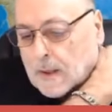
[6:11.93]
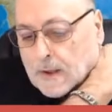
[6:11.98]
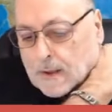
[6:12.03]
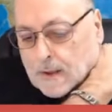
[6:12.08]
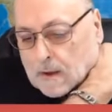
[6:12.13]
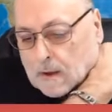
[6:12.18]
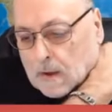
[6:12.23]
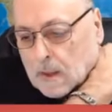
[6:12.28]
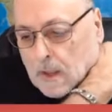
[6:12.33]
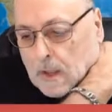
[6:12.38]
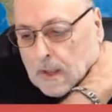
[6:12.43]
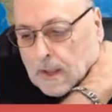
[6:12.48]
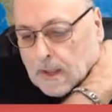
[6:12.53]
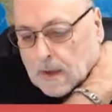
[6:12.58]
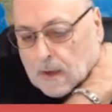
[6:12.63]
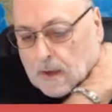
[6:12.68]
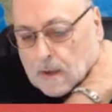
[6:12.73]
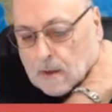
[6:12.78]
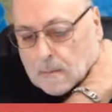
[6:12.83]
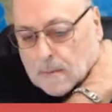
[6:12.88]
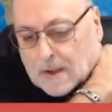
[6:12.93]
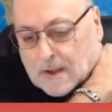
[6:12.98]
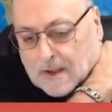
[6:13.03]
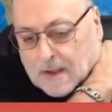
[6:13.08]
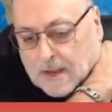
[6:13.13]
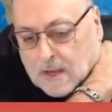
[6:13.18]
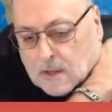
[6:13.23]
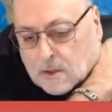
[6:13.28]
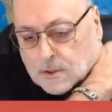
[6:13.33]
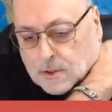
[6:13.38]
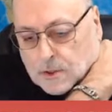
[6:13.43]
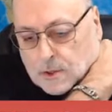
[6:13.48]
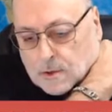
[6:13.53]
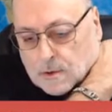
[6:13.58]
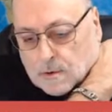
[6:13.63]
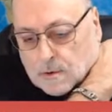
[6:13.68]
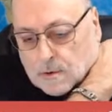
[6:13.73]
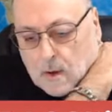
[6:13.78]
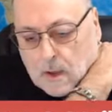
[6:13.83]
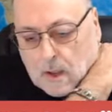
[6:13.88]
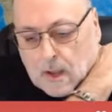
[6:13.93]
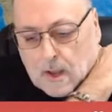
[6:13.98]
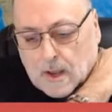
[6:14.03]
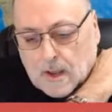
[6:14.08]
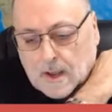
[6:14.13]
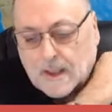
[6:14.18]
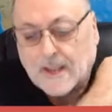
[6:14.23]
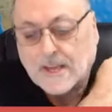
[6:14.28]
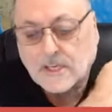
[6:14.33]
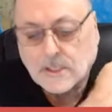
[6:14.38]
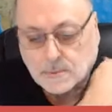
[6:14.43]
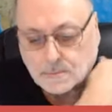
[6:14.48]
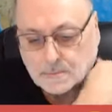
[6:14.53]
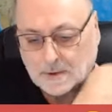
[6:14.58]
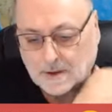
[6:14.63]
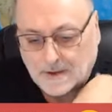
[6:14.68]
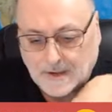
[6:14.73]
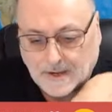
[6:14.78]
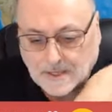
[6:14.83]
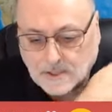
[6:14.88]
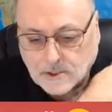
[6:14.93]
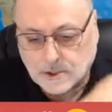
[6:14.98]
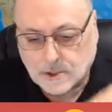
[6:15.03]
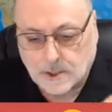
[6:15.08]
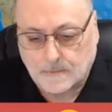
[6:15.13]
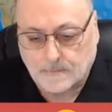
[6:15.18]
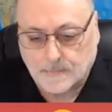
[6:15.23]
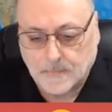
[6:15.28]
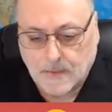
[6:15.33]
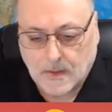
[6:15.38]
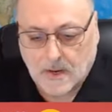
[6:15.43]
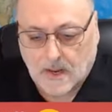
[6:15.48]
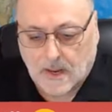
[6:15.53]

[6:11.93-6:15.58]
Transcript: a little in a little bit lengthier uh, explanation.